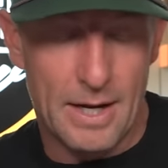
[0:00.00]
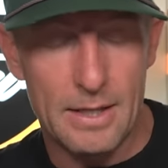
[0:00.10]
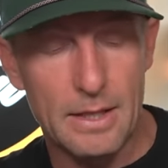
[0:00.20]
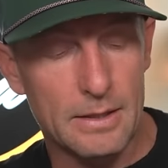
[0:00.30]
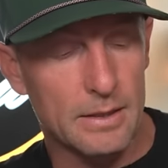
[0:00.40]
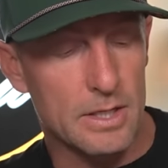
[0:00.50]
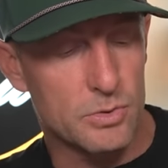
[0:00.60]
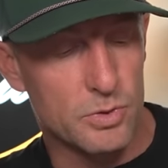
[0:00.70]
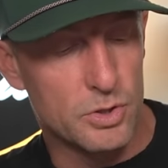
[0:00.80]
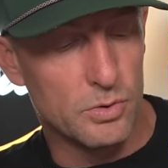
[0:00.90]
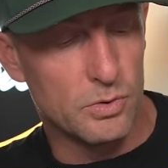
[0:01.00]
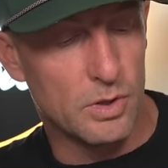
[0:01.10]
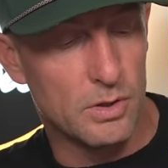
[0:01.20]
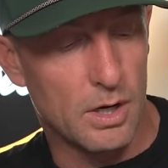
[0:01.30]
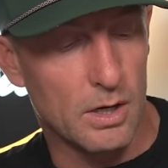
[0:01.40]
I think that this would do
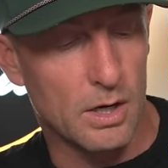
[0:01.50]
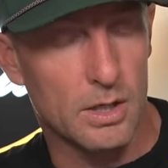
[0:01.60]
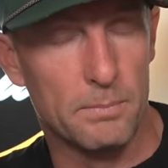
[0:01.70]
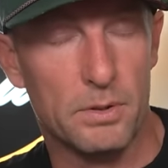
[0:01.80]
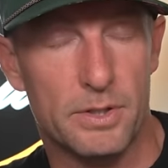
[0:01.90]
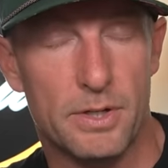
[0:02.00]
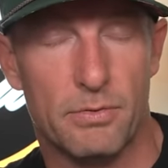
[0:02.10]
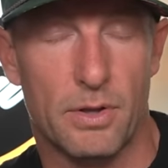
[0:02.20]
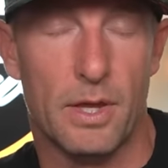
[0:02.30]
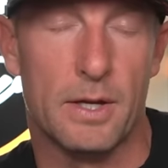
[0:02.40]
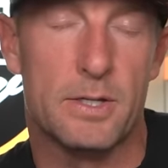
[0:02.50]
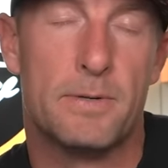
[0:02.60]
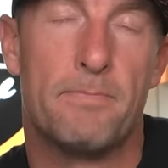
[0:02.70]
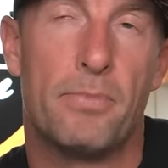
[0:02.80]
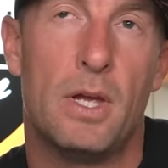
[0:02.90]
a, a couple of different
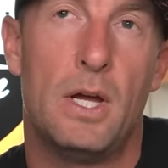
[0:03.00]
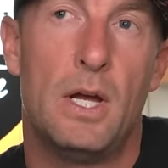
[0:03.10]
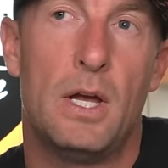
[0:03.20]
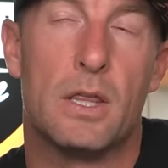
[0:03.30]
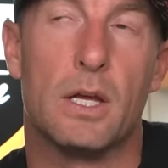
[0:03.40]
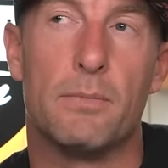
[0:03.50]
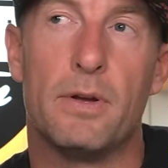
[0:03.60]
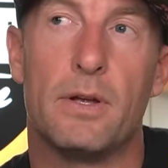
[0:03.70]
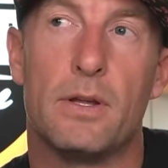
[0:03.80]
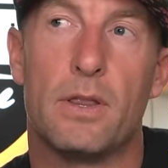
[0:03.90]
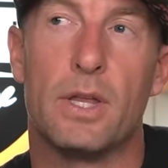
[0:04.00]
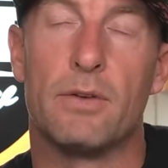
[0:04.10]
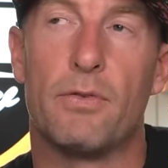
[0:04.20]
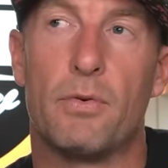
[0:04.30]
things. Think of it, think of